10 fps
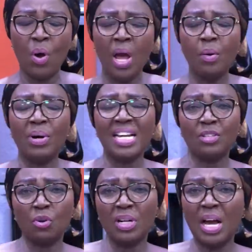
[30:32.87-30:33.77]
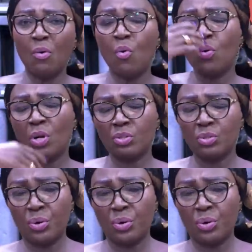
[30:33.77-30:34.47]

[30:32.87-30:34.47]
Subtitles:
e wo de ato na wo ko to to ye